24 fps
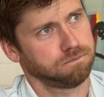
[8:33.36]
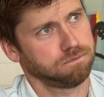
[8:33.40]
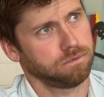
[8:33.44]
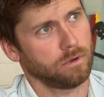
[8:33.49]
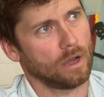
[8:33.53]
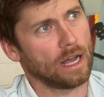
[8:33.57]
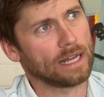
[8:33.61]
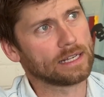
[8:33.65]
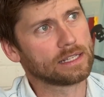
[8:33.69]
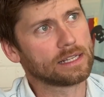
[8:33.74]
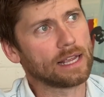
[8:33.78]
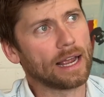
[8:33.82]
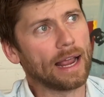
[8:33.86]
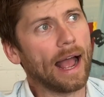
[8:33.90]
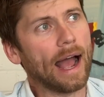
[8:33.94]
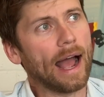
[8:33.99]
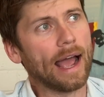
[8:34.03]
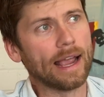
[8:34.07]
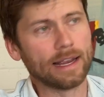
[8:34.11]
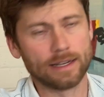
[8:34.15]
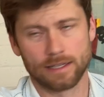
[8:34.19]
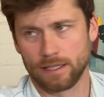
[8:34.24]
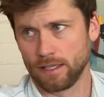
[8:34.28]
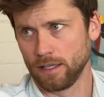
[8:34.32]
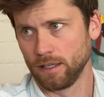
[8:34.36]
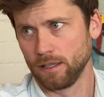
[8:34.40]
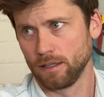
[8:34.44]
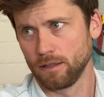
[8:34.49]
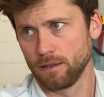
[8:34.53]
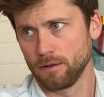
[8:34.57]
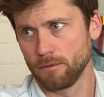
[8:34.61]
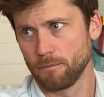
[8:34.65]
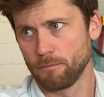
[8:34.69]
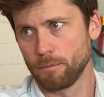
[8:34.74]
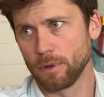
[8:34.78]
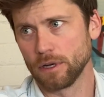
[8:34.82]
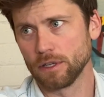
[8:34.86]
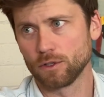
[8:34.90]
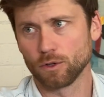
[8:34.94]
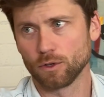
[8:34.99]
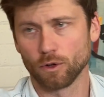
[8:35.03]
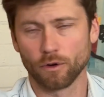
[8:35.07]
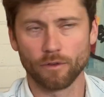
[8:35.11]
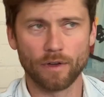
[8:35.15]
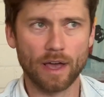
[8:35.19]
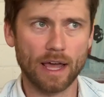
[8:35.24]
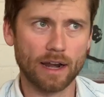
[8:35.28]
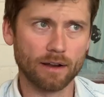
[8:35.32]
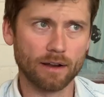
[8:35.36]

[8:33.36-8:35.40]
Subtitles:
I'd say 8, but it's sort of had a